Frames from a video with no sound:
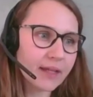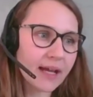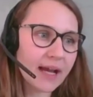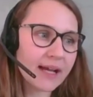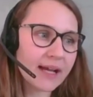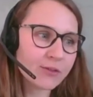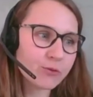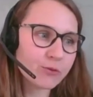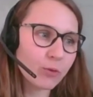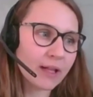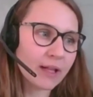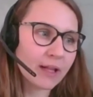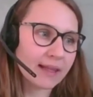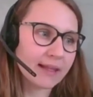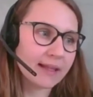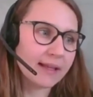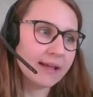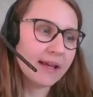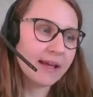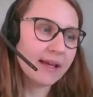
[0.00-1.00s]
as
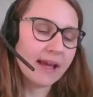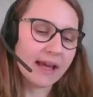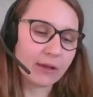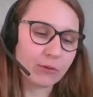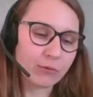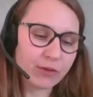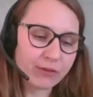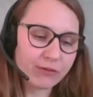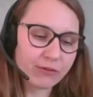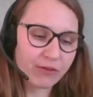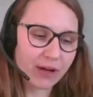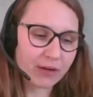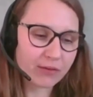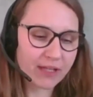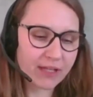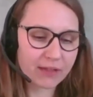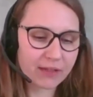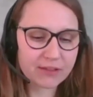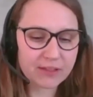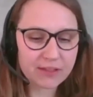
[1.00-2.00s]
well. And we
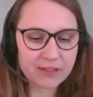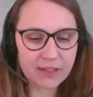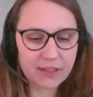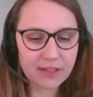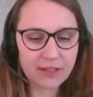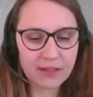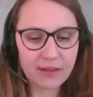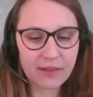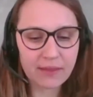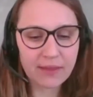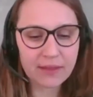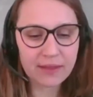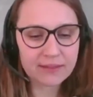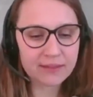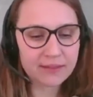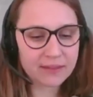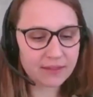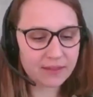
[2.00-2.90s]
found out that